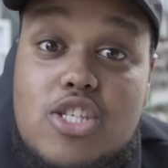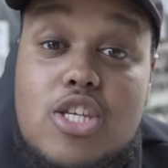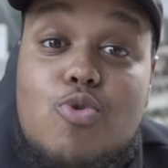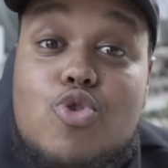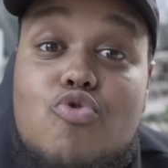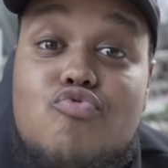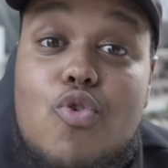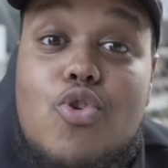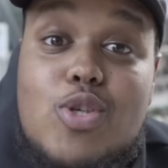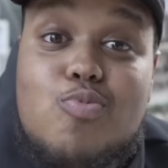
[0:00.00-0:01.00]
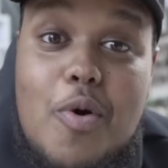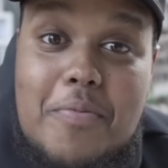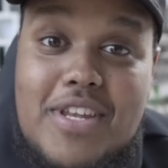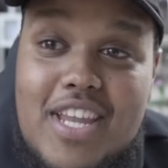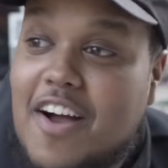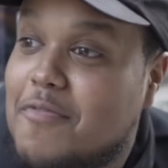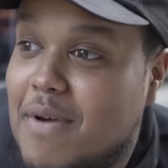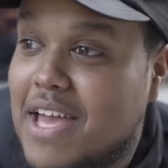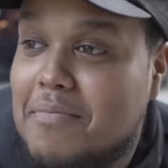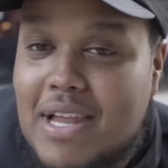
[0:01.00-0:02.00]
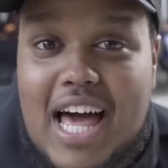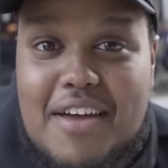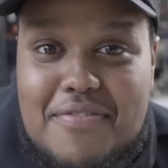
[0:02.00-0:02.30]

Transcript: She was the rudest woman I've met in my life.